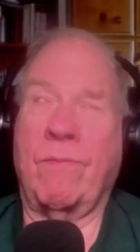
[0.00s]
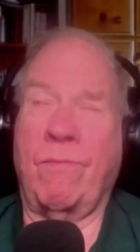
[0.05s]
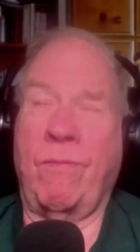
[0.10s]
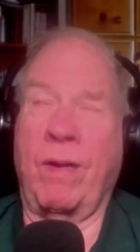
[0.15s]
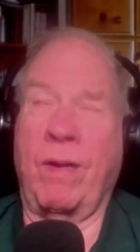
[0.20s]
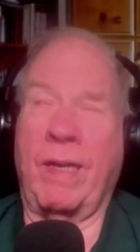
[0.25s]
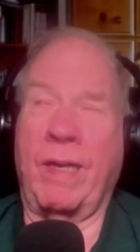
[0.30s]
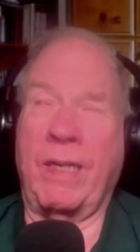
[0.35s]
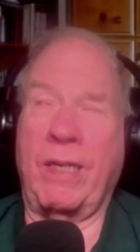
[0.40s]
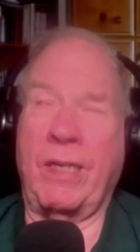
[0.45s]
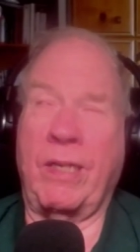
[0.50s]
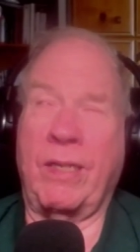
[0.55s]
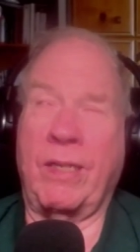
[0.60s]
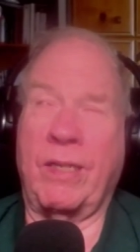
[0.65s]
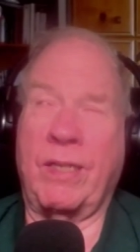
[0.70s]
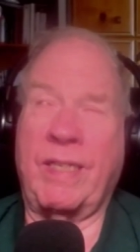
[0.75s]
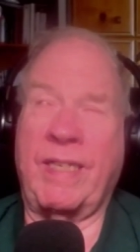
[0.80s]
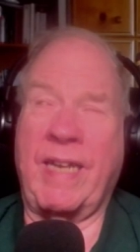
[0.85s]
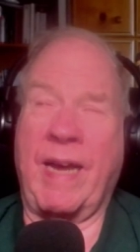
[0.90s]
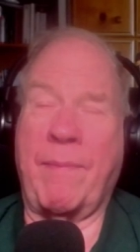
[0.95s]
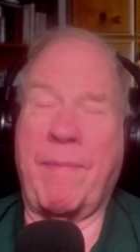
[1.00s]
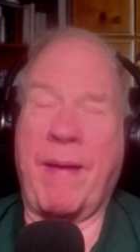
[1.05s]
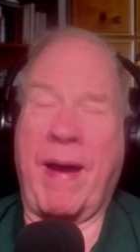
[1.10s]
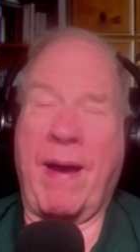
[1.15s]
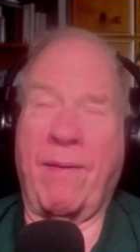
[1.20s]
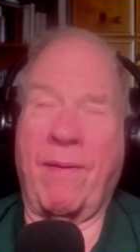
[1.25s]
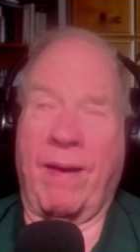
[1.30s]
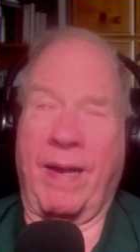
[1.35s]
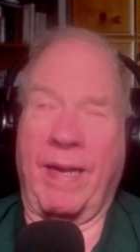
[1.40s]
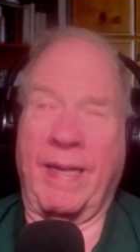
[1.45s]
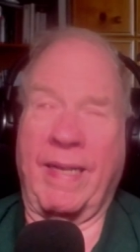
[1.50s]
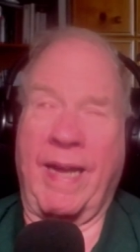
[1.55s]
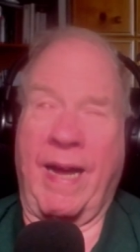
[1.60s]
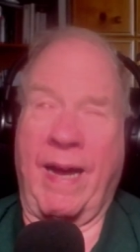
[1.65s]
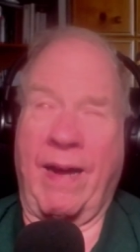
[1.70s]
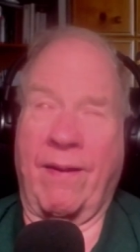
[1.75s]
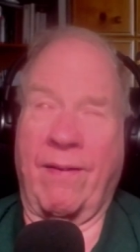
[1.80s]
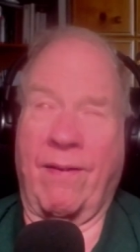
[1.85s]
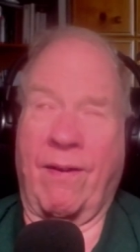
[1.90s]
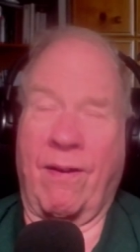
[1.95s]
really step out like
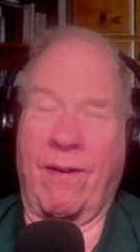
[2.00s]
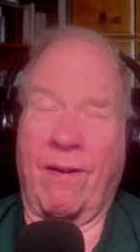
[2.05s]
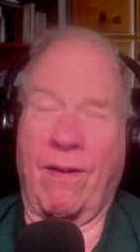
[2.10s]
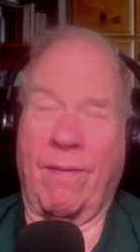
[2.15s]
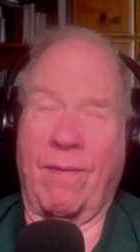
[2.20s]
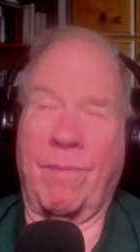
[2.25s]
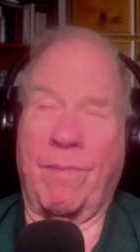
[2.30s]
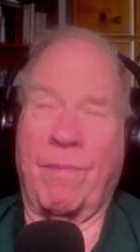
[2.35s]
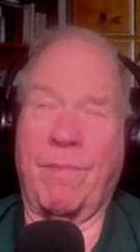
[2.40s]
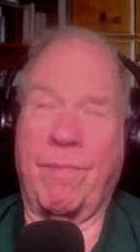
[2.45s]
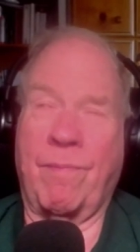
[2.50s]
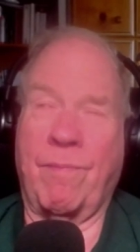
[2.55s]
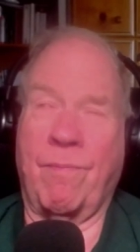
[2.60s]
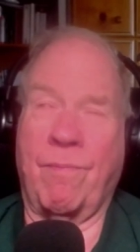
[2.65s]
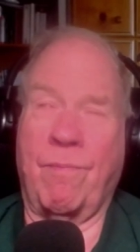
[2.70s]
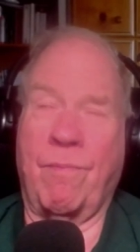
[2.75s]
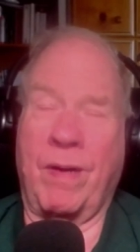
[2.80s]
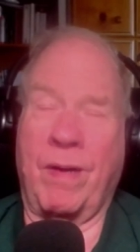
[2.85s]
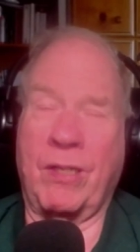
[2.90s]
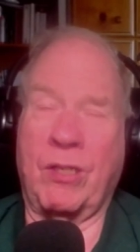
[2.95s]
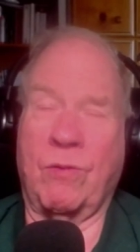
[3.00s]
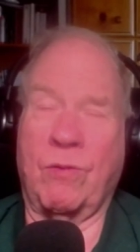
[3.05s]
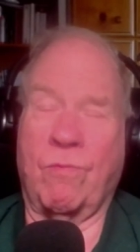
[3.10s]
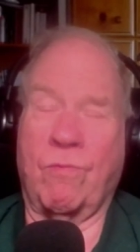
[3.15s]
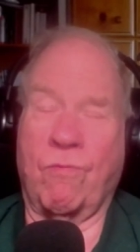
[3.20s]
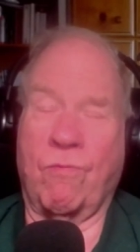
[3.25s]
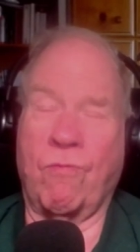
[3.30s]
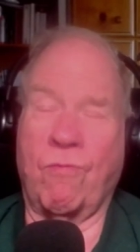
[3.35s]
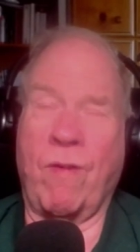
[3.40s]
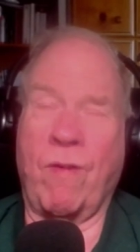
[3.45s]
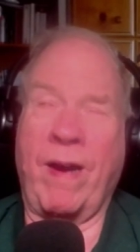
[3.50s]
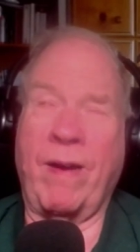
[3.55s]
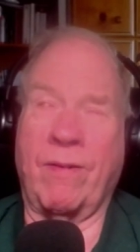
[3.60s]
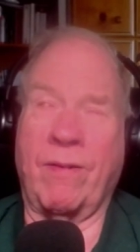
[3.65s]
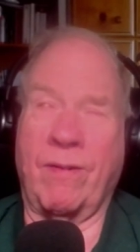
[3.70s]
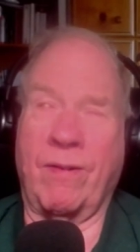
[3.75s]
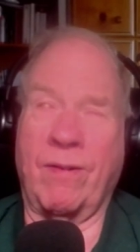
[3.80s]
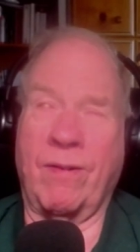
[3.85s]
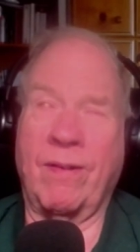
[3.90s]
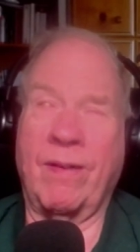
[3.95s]
that are much
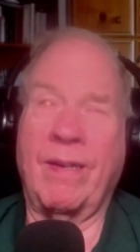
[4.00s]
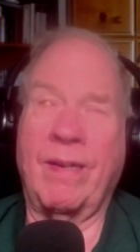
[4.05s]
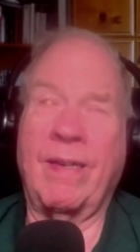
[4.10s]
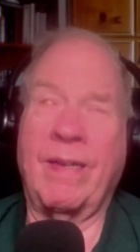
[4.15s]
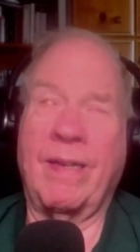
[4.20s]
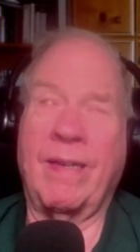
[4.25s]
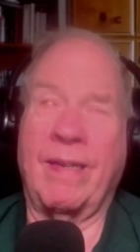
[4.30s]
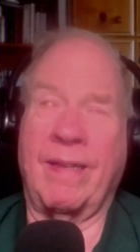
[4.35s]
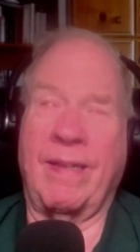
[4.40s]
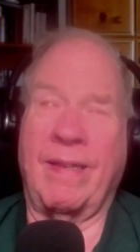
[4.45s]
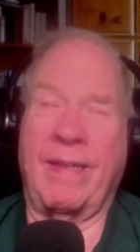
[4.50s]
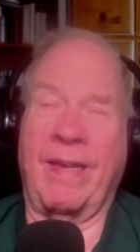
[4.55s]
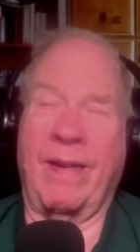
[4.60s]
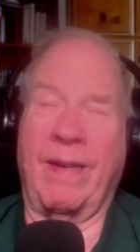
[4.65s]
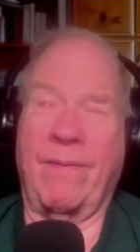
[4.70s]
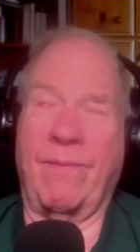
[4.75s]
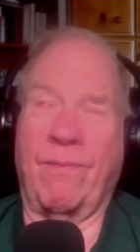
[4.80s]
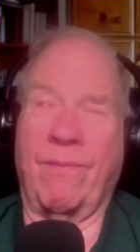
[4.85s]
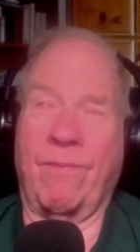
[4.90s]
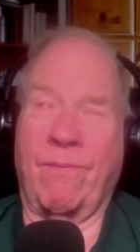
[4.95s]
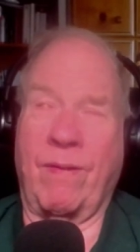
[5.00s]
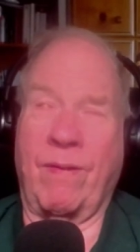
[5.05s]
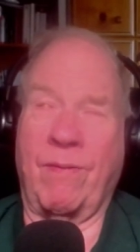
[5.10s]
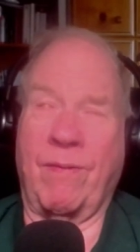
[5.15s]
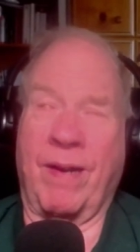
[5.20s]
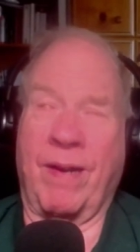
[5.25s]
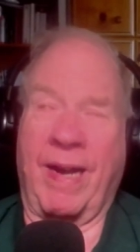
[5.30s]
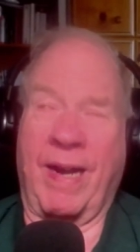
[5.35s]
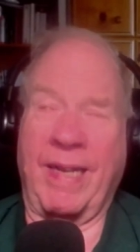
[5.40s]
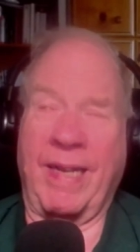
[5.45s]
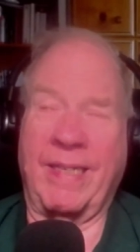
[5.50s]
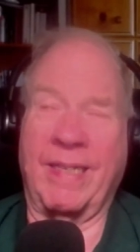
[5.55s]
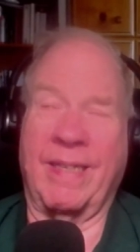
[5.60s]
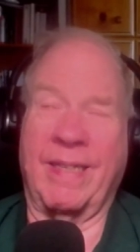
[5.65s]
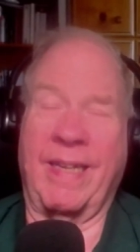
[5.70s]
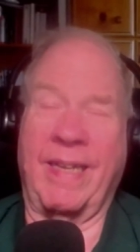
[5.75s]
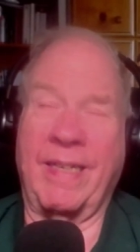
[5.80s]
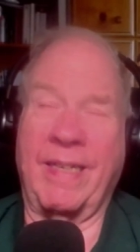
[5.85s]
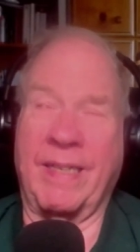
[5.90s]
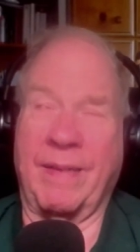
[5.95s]
rarer than we would like to
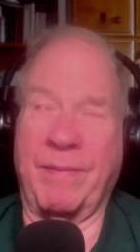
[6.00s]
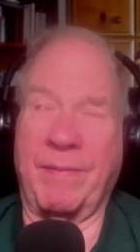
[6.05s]
think